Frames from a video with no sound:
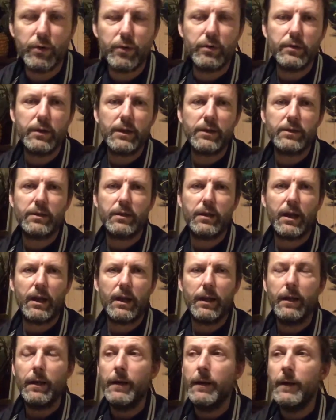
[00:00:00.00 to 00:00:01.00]

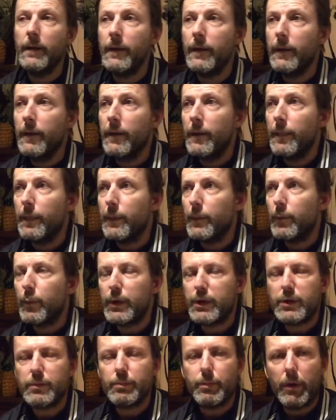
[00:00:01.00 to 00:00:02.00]
yesterday,
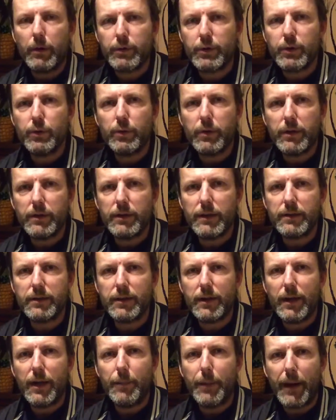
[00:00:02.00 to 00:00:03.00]
which I was talking
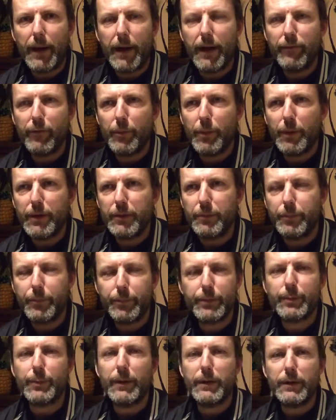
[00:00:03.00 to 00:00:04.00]
yesterday about everybody
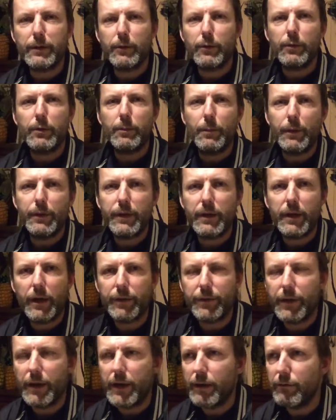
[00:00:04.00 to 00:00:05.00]
spending all the money
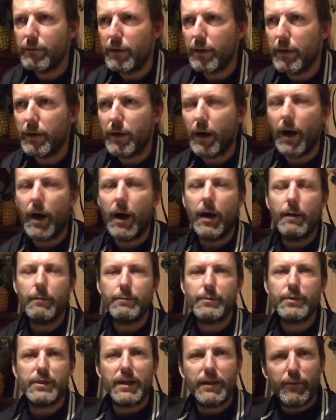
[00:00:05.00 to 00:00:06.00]
on their
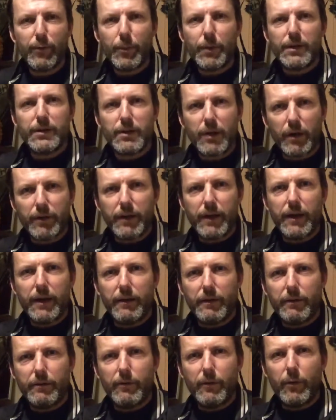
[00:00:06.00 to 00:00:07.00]
arms, and everybody's got
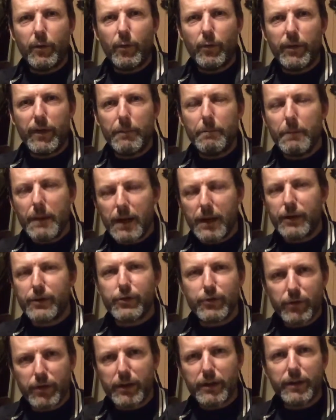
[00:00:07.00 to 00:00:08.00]
all their
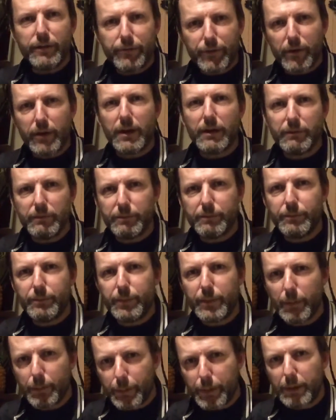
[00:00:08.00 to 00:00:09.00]
military and the
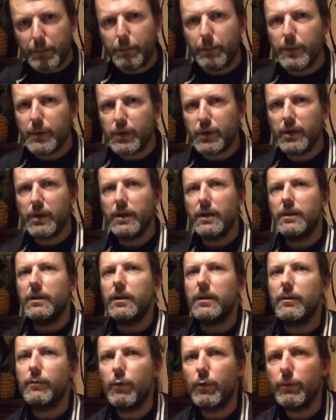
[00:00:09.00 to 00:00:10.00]
big machine
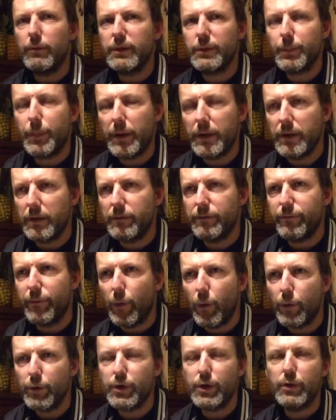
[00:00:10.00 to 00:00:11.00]
that they're all spending
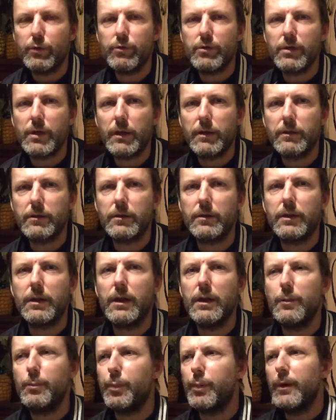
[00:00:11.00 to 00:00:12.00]
fortunes on to
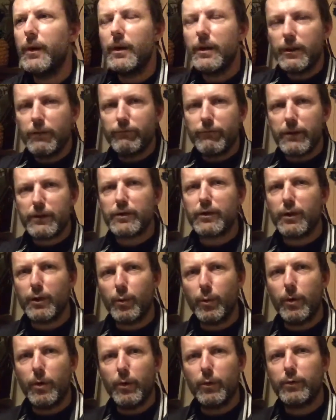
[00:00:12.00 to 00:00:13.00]
keep the rest of the
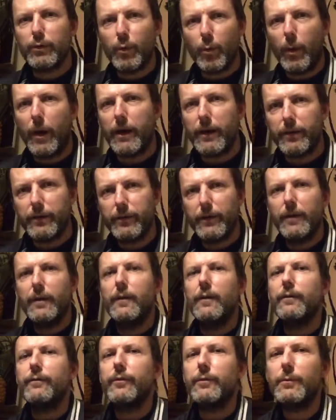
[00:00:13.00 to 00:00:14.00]
world away
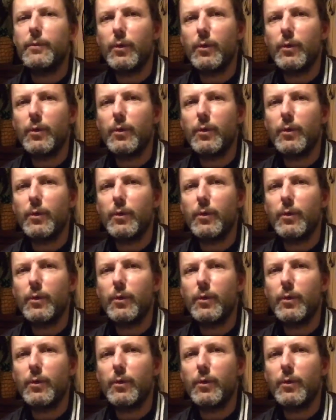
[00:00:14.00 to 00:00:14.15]
from